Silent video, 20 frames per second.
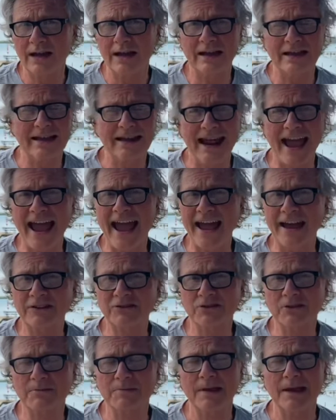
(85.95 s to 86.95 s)
in
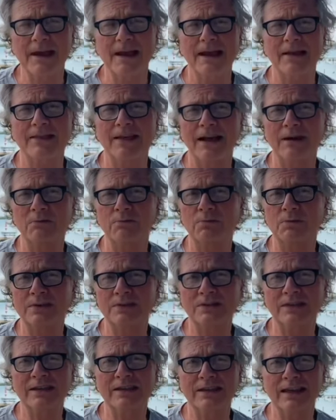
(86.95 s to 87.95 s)
Acts, that we
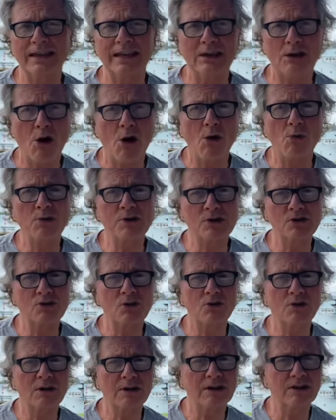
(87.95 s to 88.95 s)
see that he always
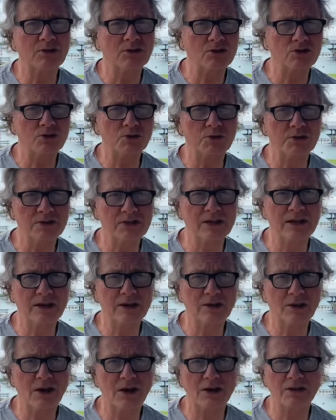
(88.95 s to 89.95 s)
started in the Jewish
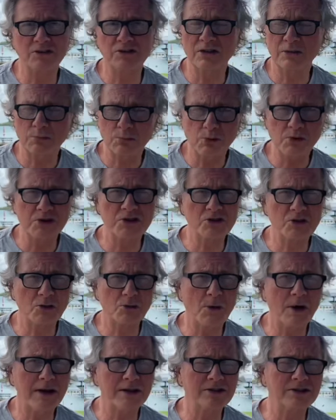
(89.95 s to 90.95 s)
synagogues and preached
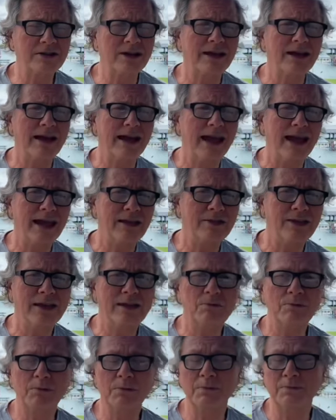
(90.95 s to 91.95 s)
Christ. And
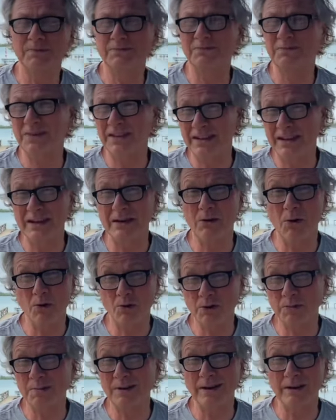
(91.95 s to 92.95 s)
then when they
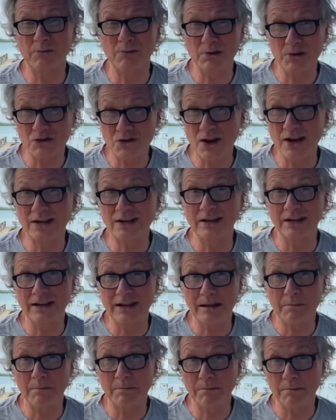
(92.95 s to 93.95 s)
ultimately rejected
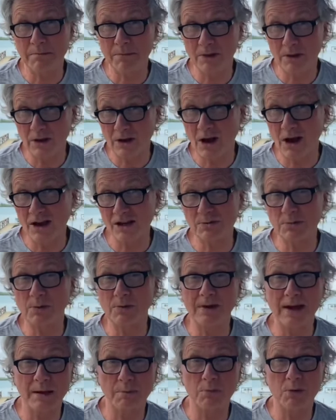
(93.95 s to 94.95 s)
the
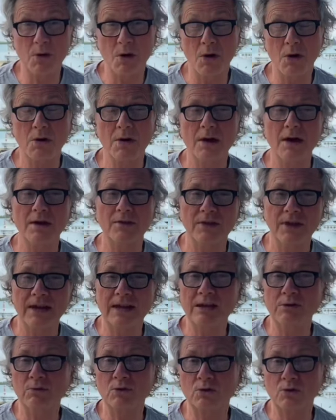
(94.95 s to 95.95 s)
gospel and Paul, then
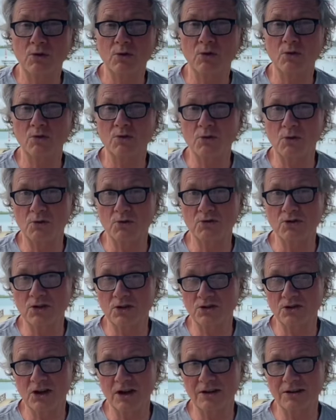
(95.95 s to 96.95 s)
he would turn towards the
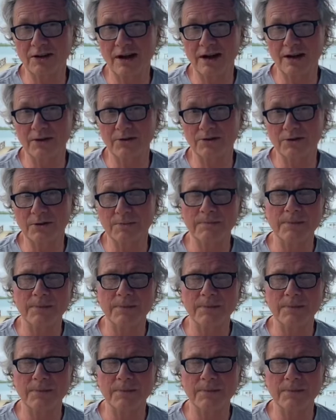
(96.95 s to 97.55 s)
Gentiles.